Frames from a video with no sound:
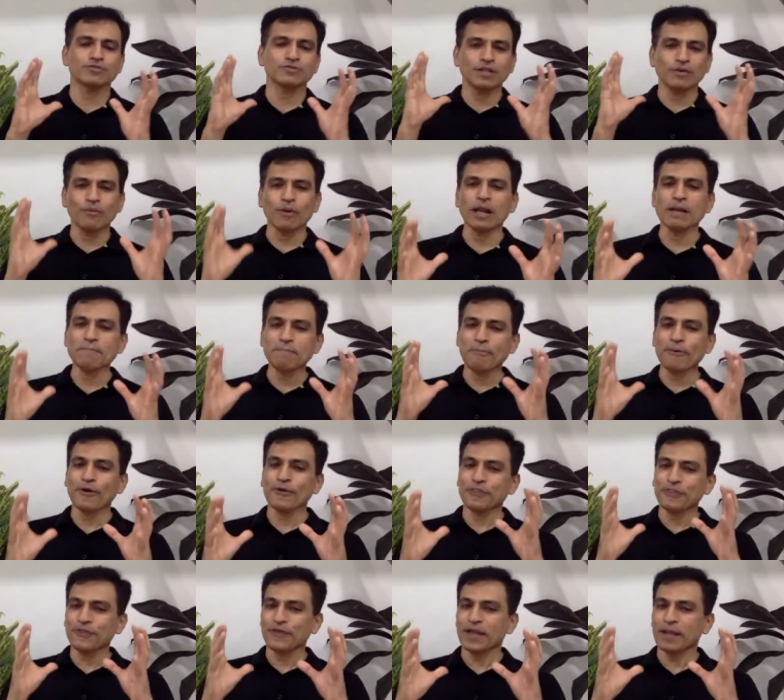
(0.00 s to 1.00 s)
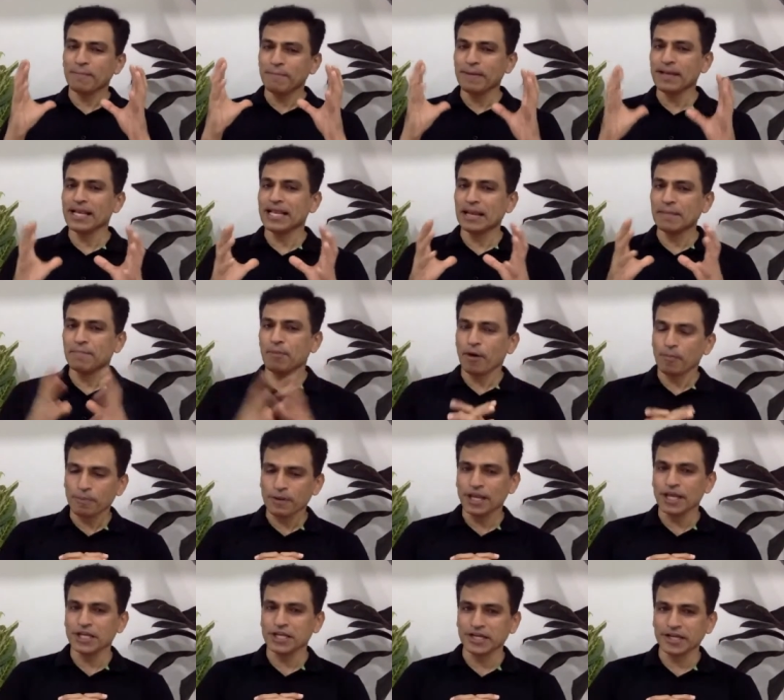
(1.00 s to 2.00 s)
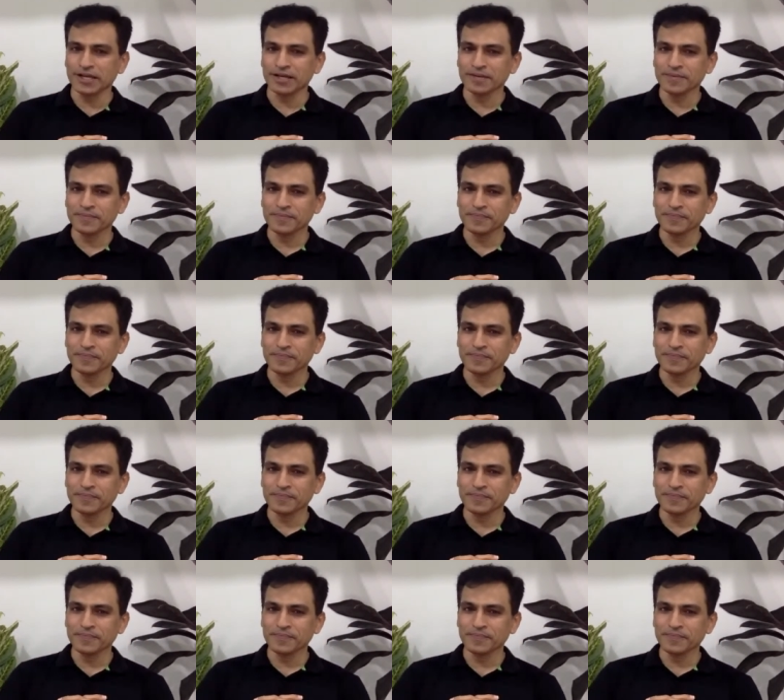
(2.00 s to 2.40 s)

with a 1.3 billion population,